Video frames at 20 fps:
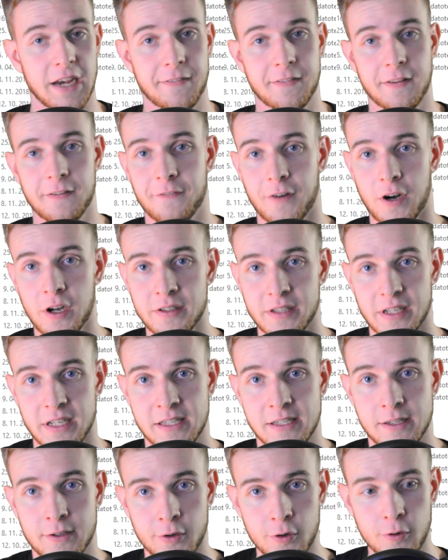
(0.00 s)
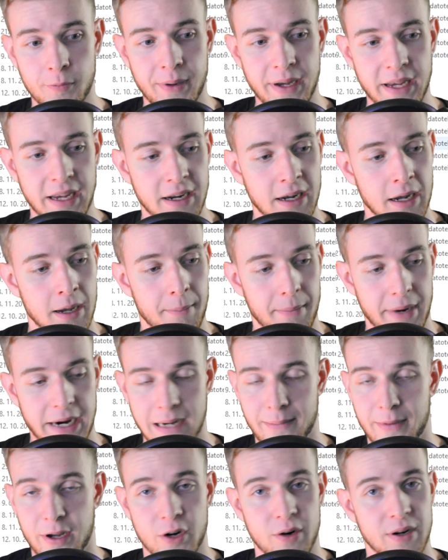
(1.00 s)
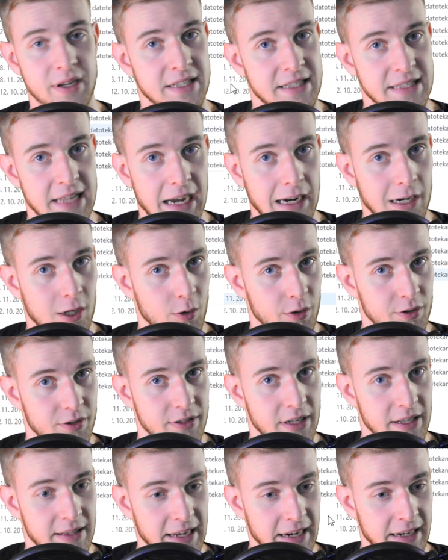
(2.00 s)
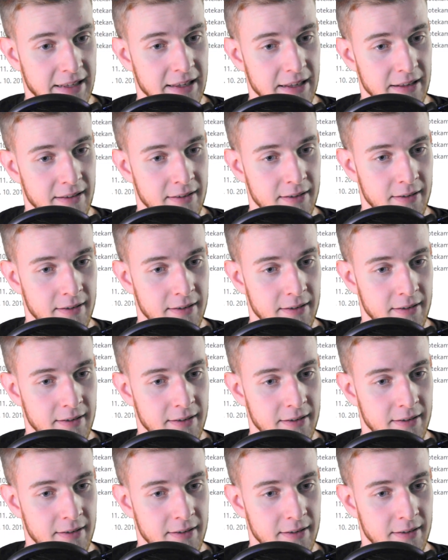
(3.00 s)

if the font is too big, Mine Imator is not going to detect it.